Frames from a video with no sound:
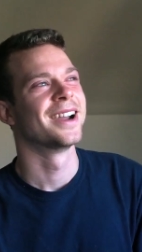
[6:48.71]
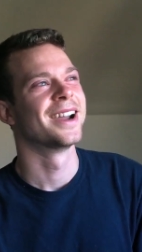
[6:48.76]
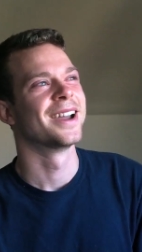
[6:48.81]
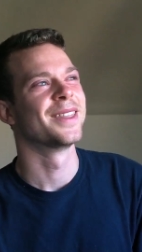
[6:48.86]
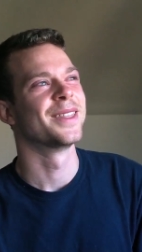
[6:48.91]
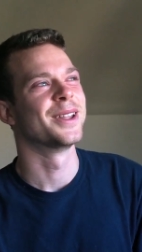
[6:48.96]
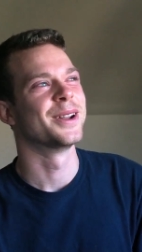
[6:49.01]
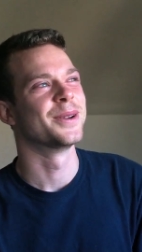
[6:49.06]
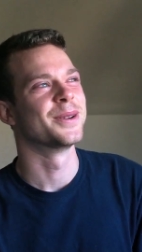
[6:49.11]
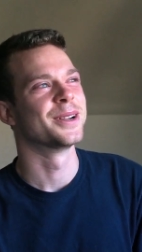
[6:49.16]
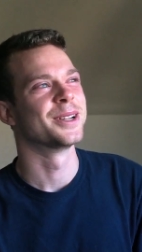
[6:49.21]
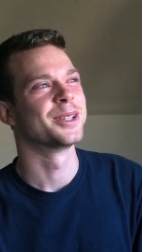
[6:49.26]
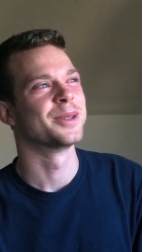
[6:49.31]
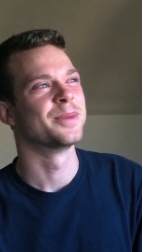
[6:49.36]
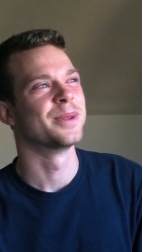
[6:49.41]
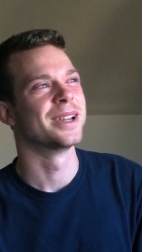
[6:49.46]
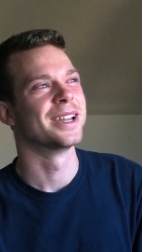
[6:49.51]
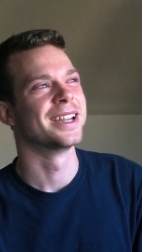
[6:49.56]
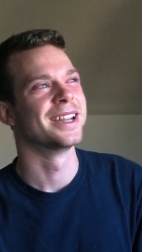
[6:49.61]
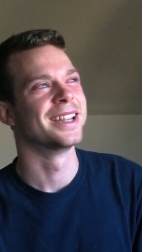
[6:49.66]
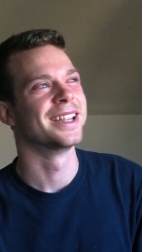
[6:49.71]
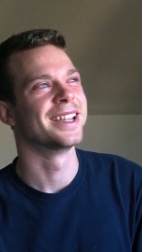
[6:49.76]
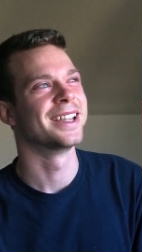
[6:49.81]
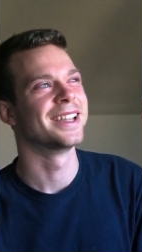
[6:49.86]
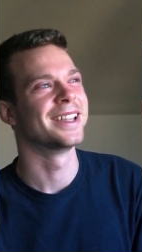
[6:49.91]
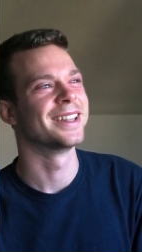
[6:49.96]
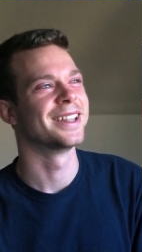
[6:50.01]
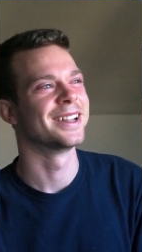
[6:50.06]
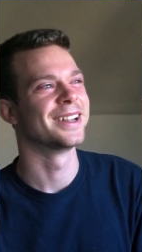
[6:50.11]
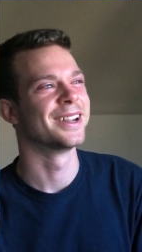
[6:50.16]
And then I went to bed, and
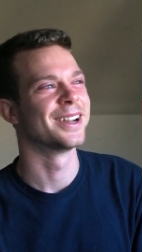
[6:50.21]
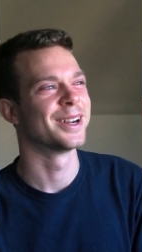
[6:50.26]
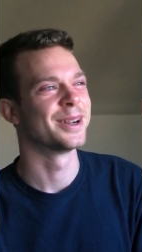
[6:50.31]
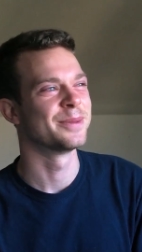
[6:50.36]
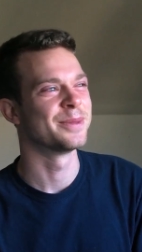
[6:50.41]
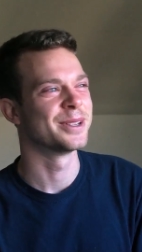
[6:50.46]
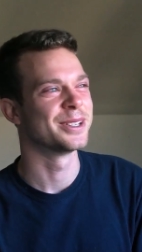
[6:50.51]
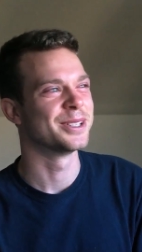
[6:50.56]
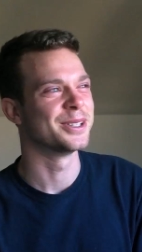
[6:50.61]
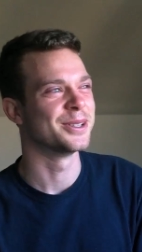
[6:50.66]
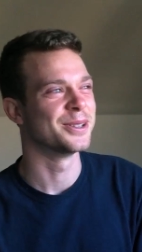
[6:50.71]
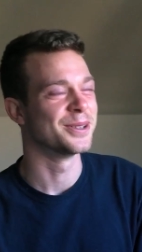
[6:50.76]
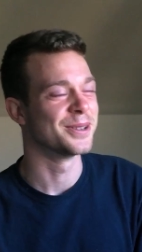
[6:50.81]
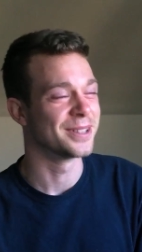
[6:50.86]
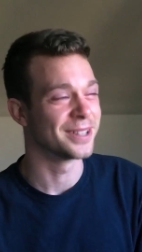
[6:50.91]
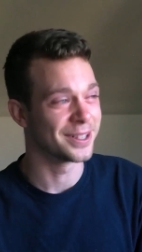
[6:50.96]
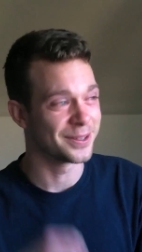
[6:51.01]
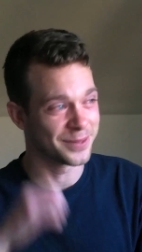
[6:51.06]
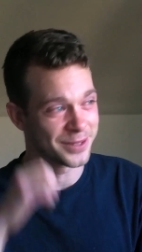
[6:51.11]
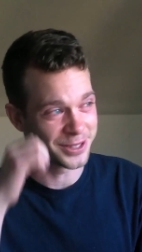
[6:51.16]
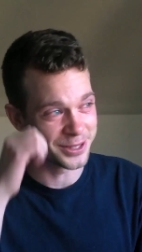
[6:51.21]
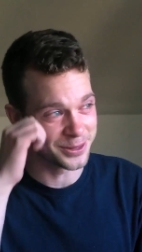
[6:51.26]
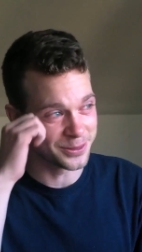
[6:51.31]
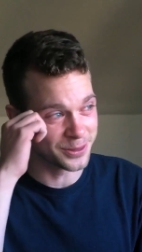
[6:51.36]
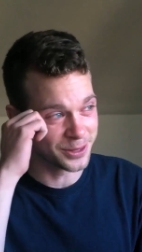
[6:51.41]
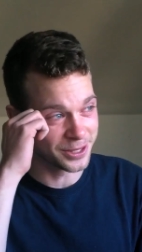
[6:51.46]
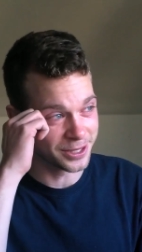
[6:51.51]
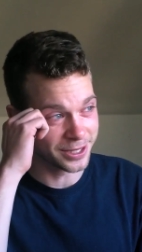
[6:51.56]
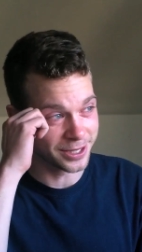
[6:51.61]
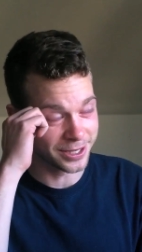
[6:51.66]
then I got up at 2 and went to
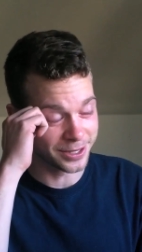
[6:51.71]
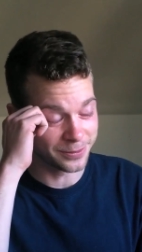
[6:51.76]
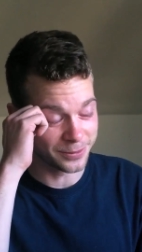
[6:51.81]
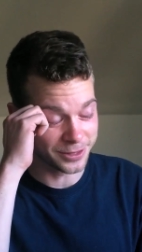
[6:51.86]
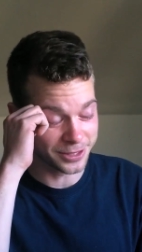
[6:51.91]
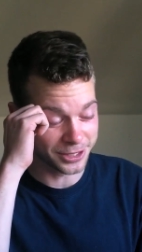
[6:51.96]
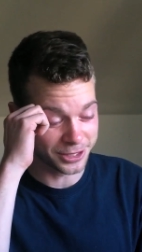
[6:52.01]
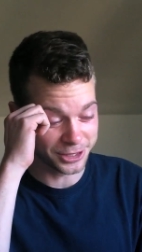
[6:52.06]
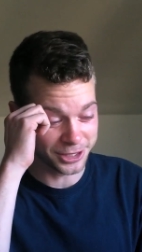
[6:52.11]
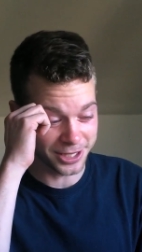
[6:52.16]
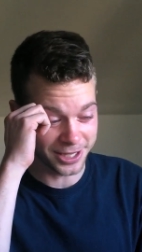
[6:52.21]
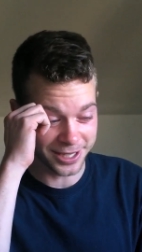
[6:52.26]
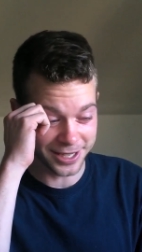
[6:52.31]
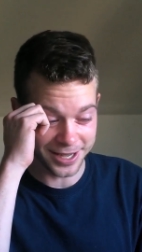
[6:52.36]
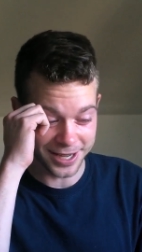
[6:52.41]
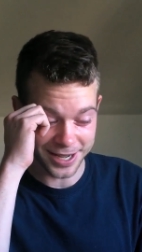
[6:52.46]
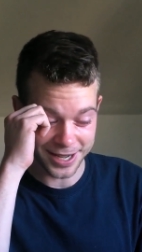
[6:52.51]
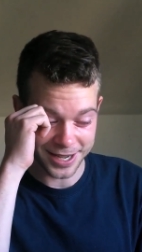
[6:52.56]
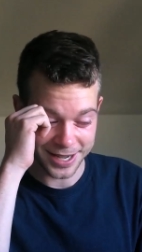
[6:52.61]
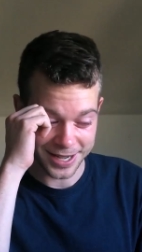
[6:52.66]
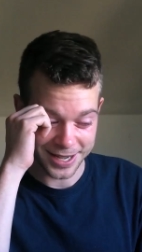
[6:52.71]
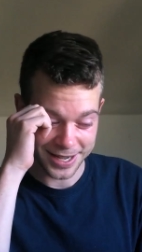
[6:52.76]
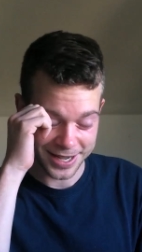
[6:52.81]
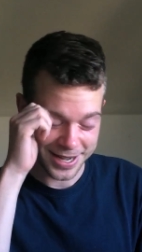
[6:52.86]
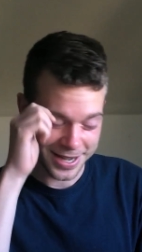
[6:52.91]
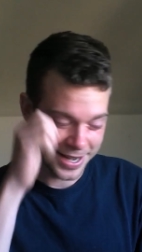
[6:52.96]
work, and it was a shitty day.